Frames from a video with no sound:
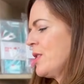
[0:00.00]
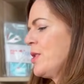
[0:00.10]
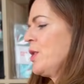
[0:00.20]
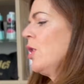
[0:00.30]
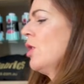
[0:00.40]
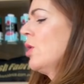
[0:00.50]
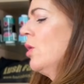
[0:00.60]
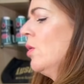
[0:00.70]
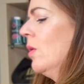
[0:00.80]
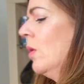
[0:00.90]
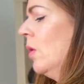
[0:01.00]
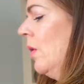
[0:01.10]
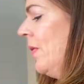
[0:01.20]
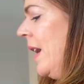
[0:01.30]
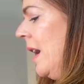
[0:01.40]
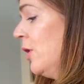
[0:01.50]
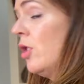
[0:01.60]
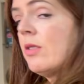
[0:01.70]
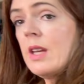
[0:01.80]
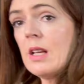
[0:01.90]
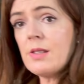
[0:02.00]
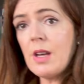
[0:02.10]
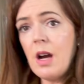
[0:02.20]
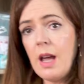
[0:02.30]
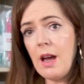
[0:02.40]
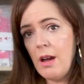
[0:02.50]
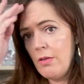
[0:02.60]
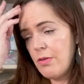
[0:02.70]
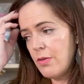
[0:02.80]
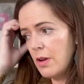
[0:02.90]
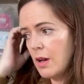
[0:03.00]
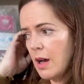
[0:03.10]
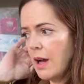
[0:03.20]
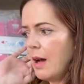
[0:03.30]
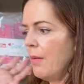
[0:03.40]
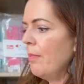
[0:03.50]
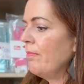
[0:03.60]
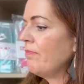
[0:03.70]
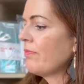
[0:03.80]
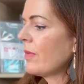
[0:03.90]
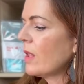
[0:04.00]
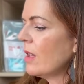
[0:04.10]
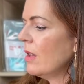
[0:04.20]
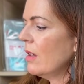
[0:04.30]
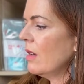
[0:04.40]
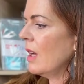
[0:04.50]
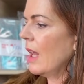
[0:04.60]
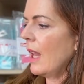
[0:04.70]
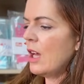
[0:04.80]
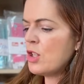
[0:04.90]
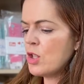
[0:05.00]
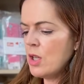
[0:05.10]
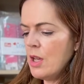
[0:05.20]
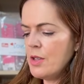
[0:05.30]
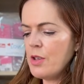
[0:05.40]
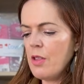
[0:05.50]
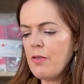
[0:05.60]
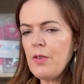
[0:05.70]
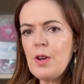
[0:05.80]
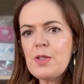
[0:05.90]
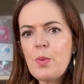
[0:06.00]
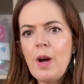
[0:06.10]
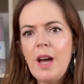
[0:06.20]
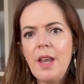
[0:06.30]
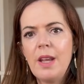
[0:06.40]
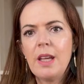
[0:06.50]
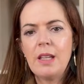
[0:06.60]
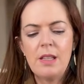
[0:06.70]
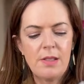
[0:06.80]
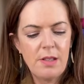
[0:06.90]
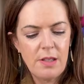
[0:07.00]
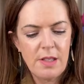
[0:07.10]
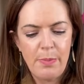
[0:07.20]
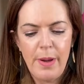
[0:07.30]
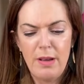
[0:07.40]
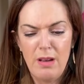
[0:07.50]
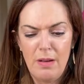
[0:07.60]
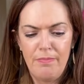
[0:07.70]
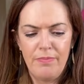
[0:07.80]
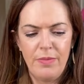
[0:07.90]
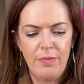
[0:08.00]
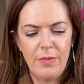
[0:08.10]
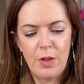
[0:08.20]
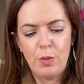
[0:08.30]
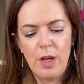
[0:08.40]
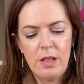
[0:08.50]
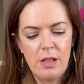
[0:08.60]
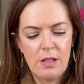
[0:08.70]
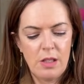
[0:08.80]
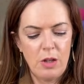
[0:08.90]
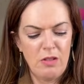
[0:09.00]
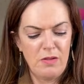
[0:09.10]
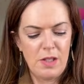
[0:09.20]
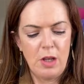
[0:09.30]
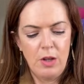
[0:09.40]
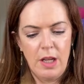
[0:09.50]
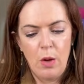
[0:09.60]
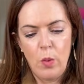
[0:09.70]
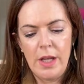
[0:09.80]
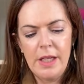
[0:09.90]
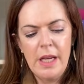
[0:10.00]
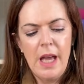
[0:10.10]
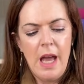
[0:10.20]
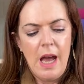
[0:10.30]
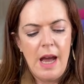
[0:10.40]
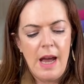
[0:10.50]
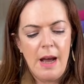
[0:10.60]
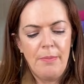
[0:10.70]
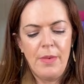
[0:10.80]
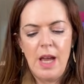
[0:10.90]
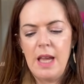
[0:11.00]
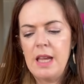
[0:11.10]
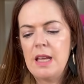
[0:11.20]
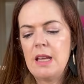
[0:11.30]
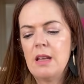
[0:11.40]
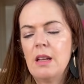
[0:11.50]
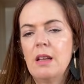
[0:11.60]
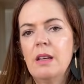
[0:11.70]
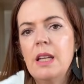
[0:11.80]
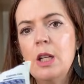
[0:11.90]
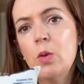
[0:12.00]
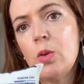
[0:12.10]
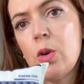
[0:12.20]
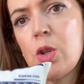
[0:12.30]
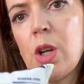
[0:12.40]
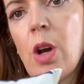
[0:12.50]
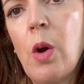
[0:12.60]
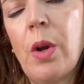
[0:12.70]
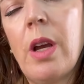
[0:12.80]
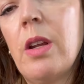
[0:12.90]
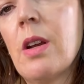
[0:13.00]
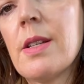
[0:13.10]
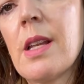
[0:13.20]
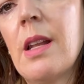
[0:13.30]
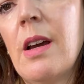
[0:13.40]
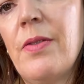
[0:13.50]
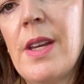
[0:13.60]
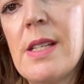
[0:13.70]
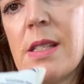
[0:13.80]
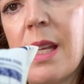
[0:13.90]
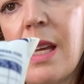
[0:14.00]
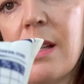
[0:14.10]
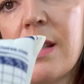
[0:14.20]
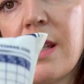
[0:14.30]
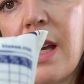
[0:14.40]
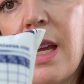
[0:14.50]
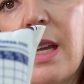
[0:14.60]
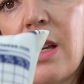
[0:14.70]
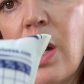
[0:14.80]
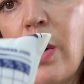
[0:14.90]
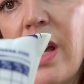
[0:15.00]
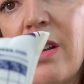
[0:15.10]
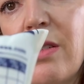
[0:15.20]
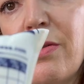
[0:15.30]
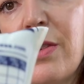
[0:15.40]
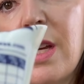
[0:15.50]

stock or they are new things that I have at Lush. So the first one is, this is a three, obviously only get one, a needle cushion holder. You guys love these things. They go out of